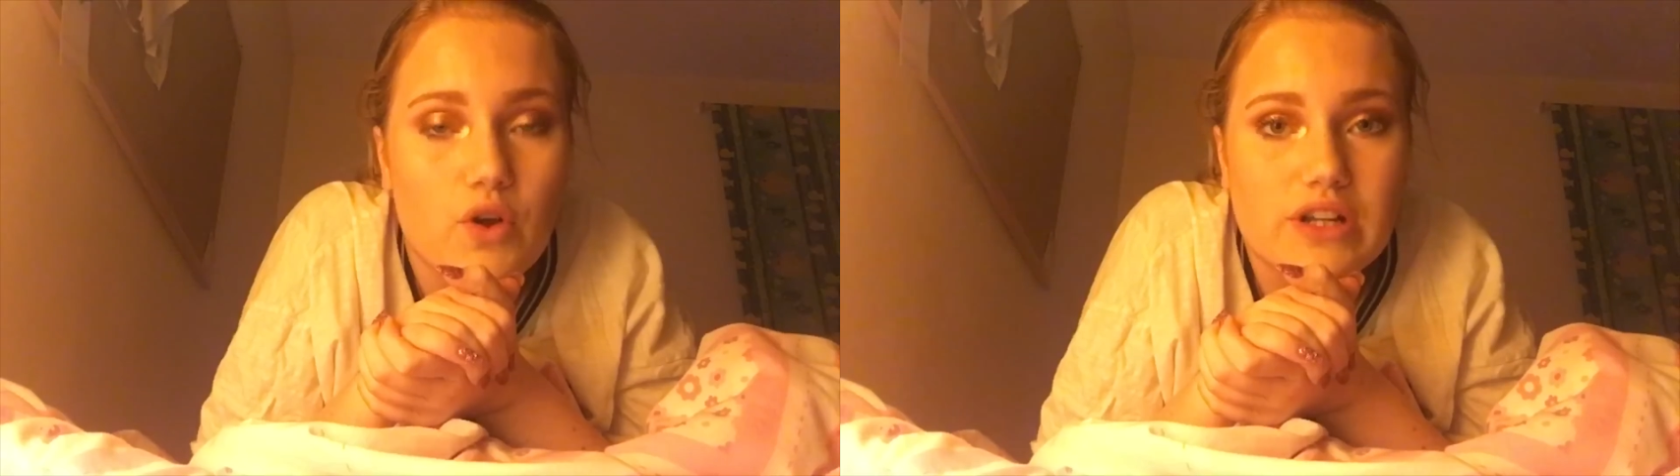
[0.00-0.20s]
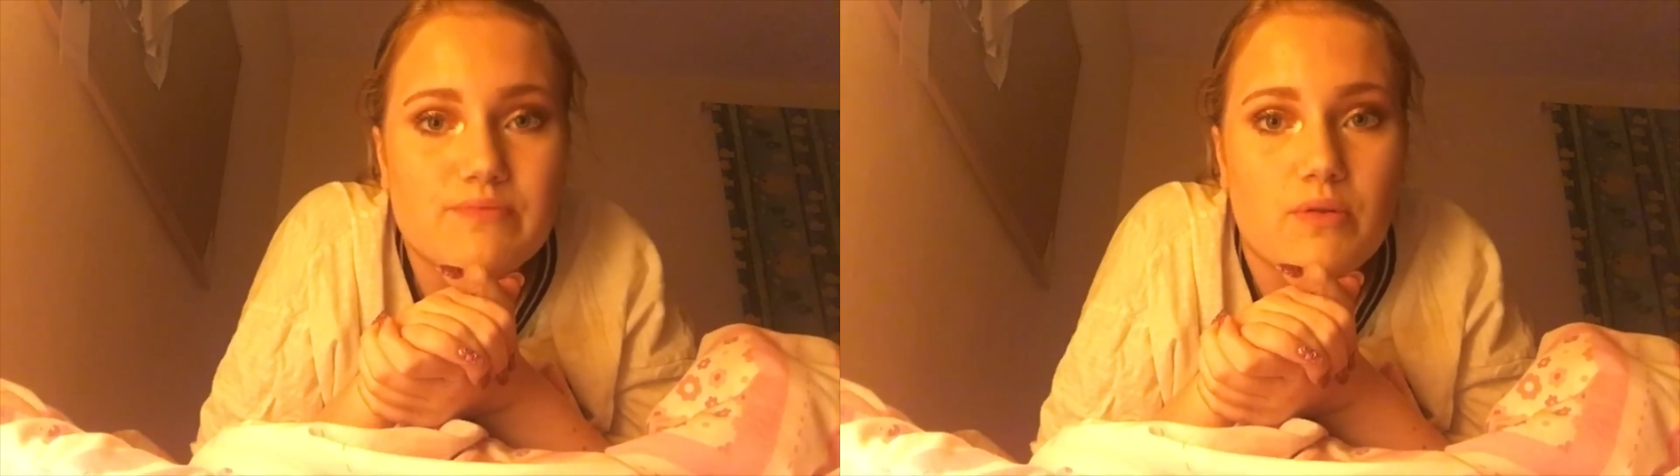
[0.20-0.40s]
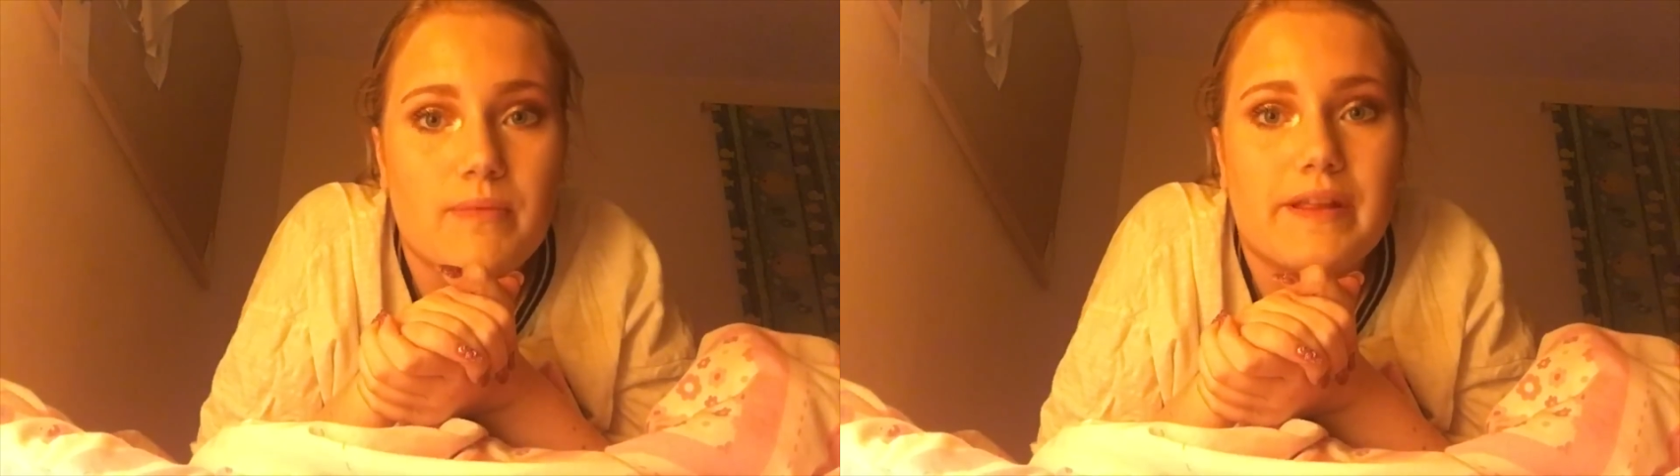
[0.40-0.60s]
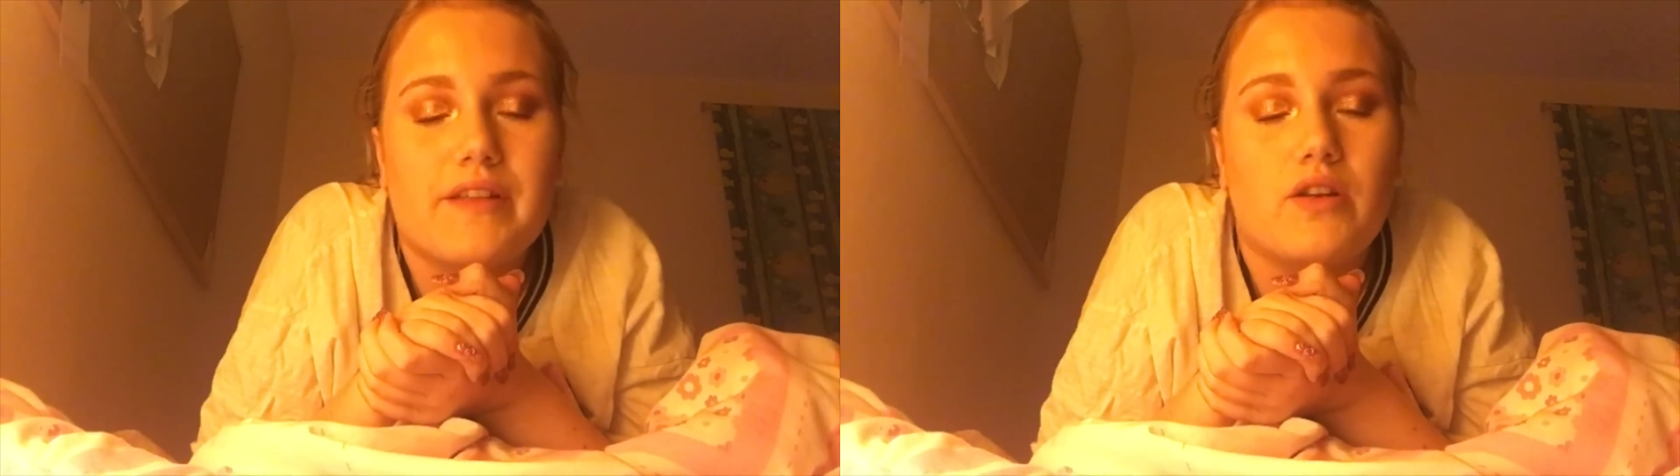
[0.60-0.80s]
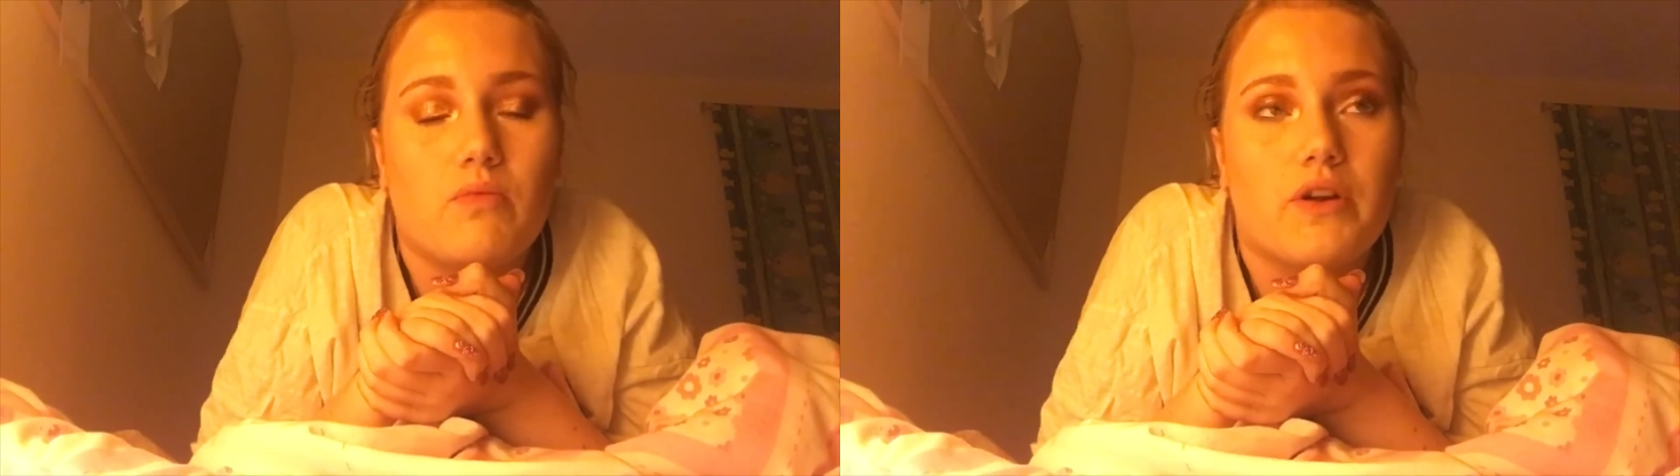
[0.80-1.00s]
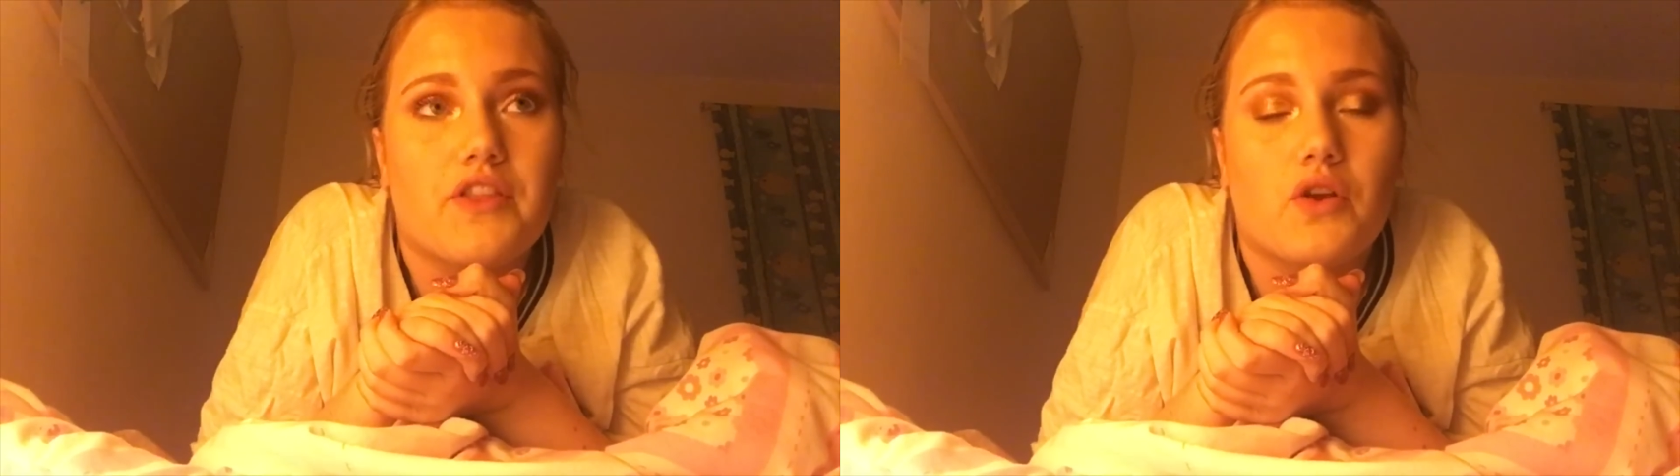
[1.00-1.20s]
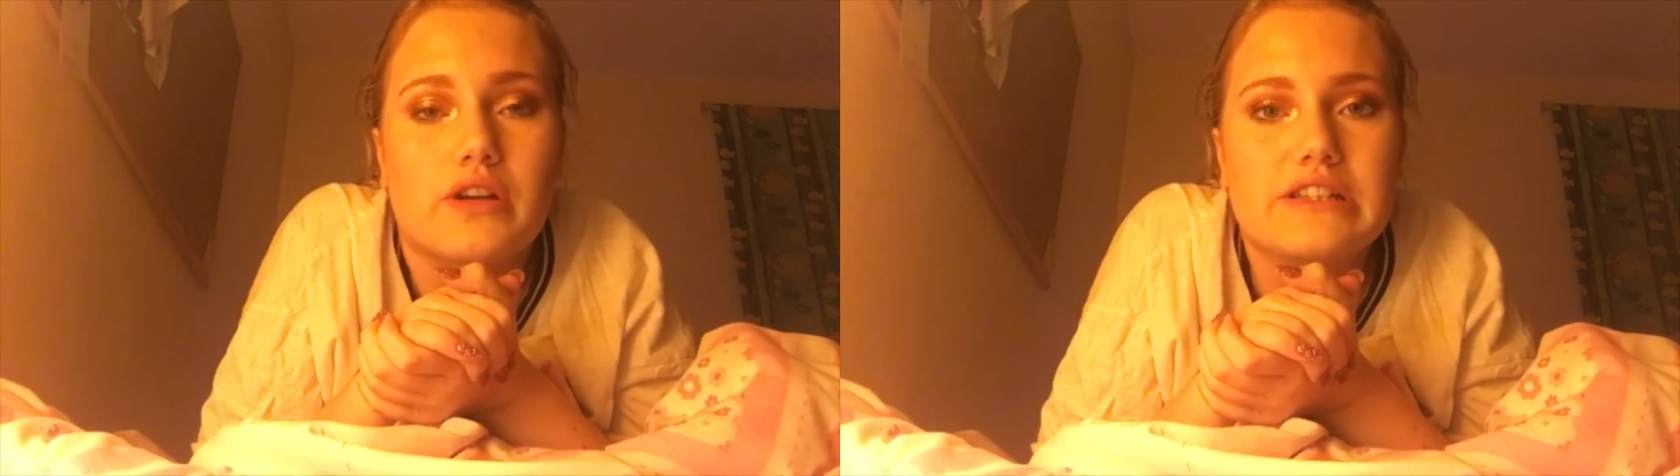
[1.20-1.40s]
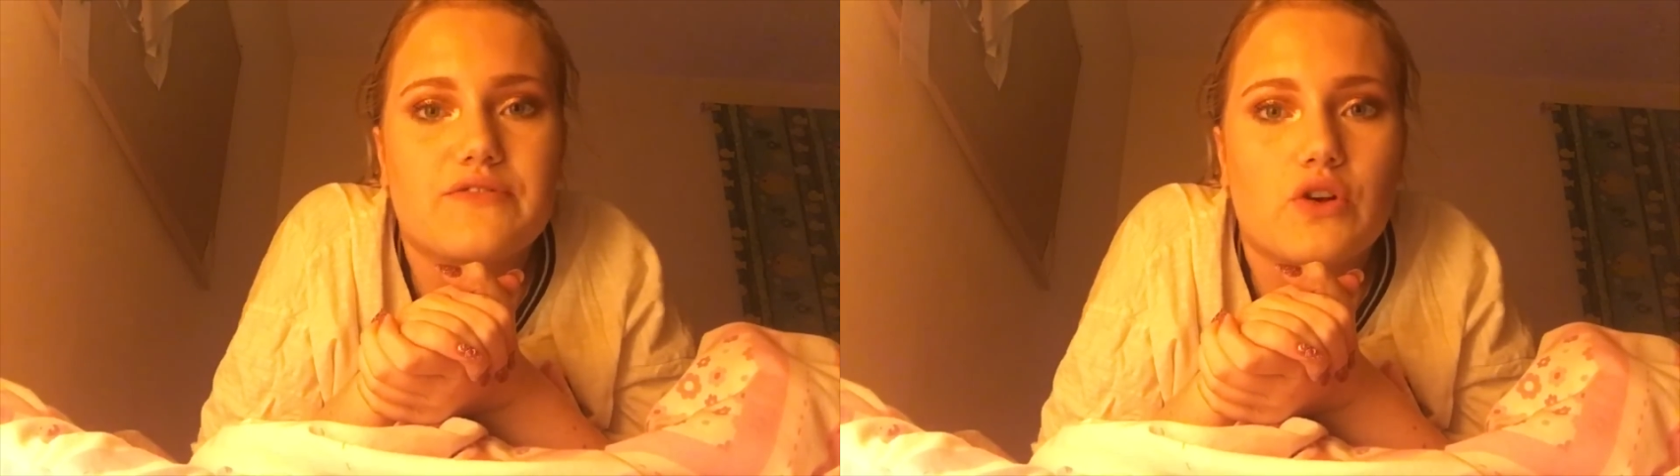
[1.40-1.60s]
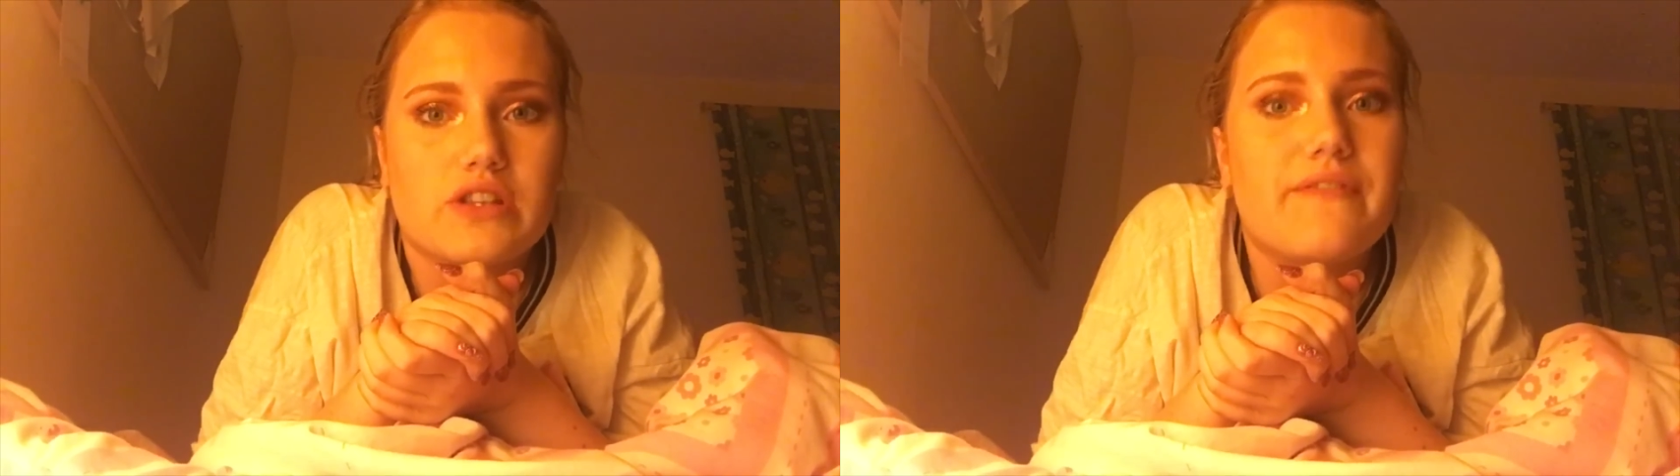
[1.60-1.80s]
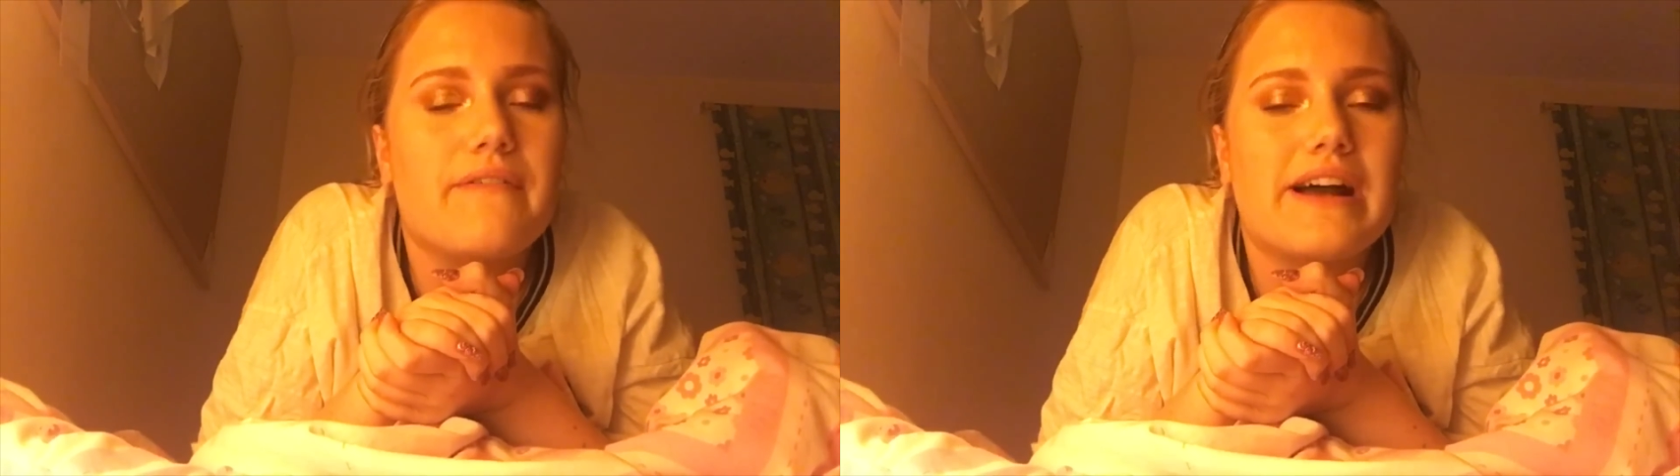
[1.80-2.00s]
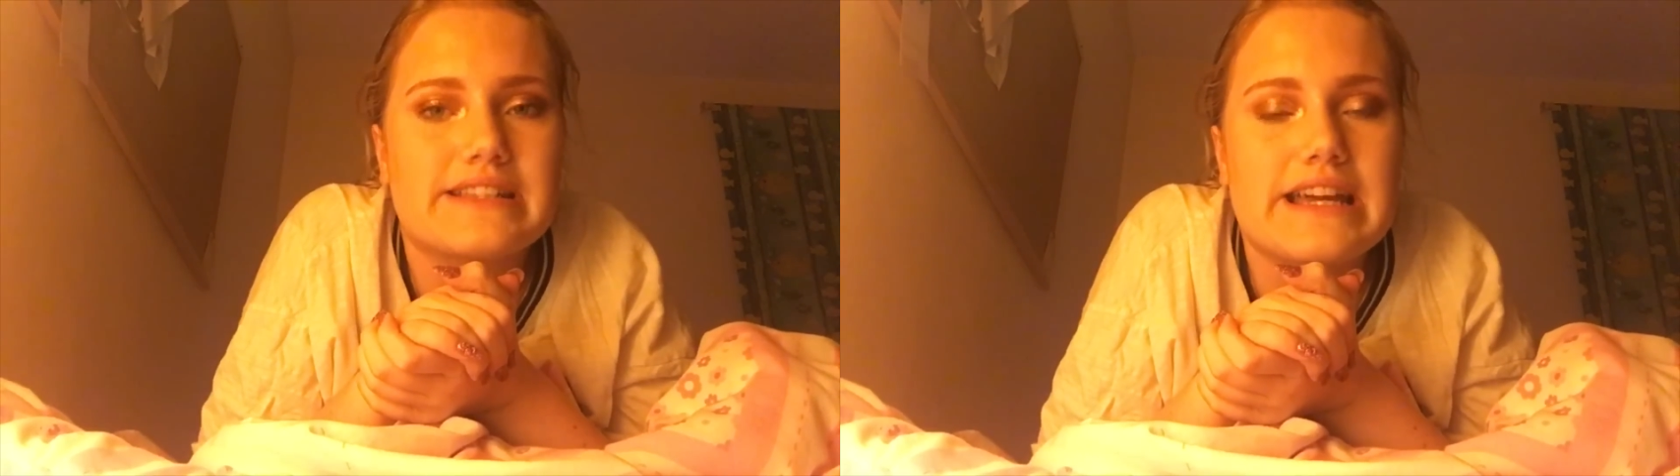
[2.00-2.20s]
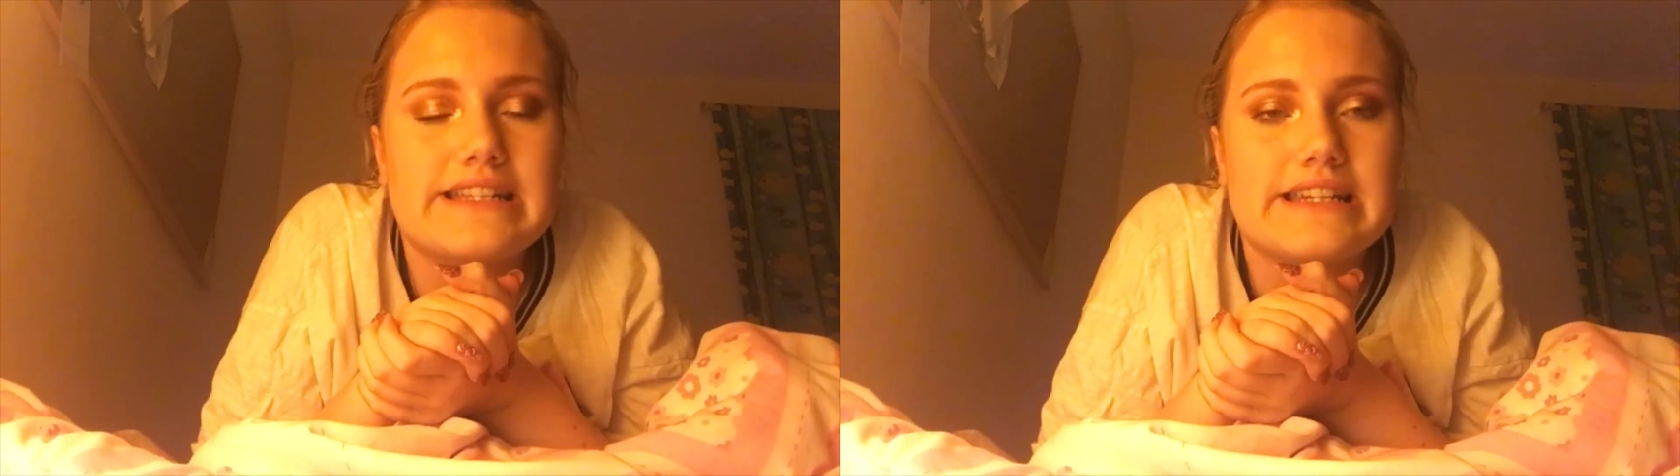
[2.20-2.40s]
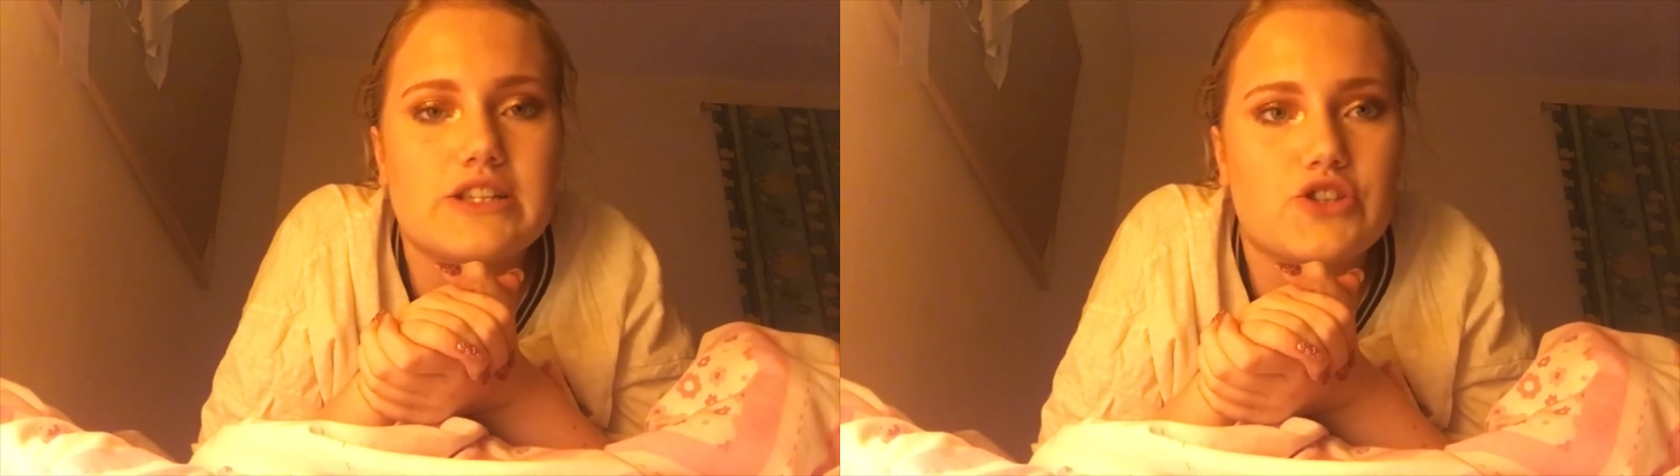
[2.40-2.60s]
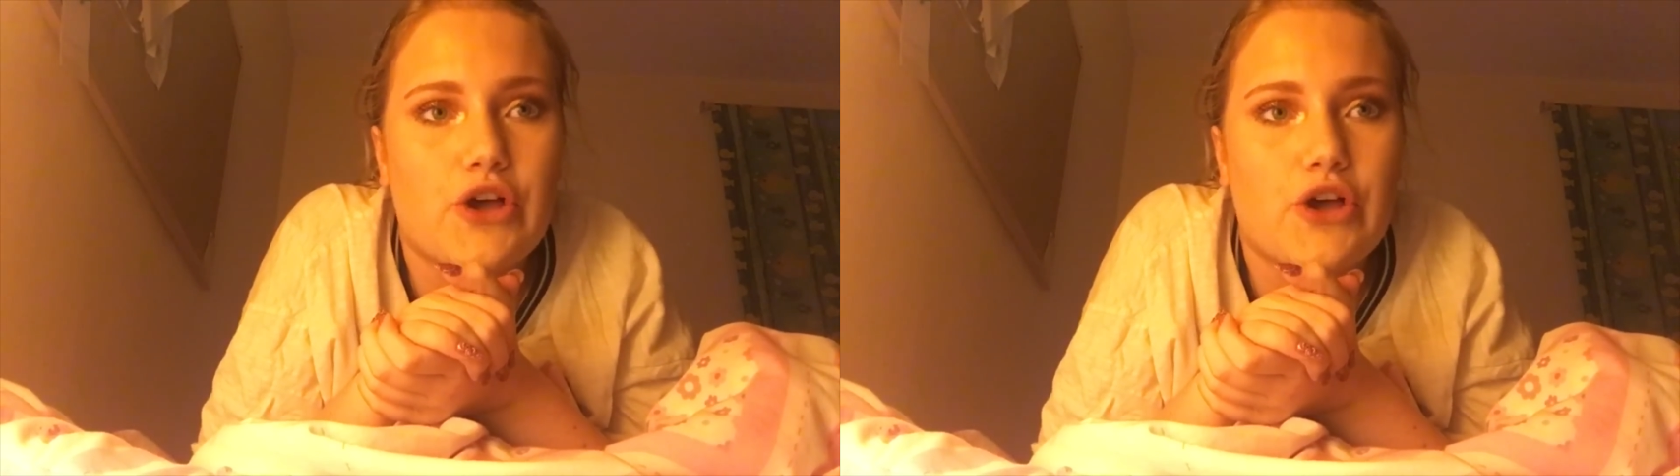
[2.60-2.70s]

vlog is probably the, one of the longest vlogs I've ever had to edit.